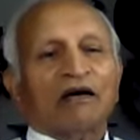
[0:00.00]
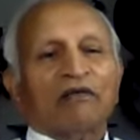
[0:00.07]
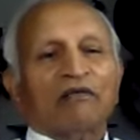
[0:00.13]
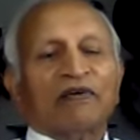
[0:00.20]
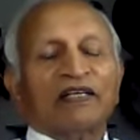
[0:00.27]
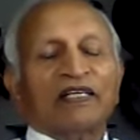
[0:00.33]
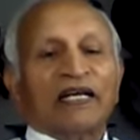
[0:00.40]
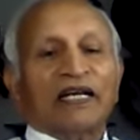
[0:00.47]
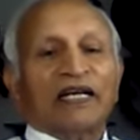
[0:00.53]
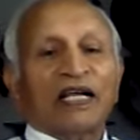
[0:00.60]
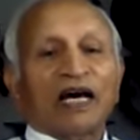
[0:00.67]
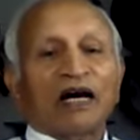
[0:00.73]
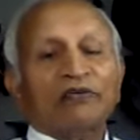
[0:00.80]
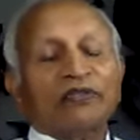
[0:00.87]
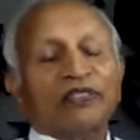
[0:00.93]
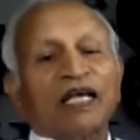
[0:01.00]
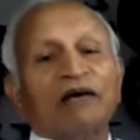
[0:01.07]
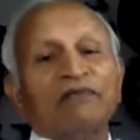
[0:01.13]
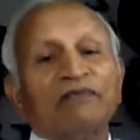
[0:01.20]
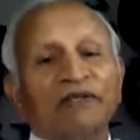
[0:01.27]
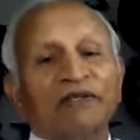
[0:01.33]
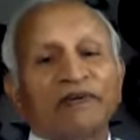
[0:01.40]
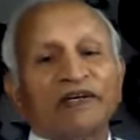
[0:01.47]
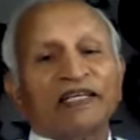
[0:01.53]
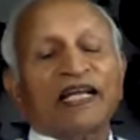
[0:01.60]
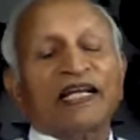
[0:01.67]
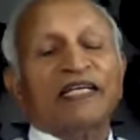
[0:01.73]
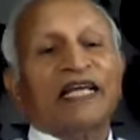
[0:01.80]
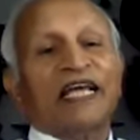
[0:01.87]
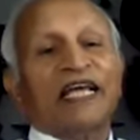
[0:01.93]
One loves everyone
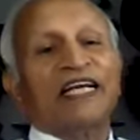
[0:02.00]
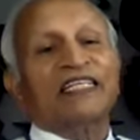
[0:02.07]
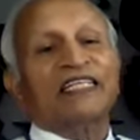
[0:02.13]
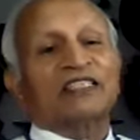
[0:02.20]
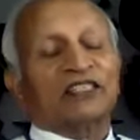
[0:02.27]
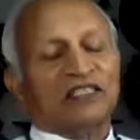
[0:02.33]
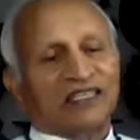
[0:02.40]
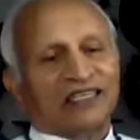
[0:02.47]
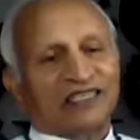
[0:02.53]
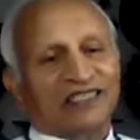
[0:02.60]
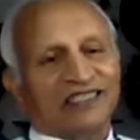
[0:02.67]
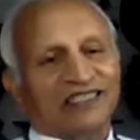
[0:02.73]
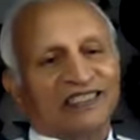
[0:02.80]
and hates none.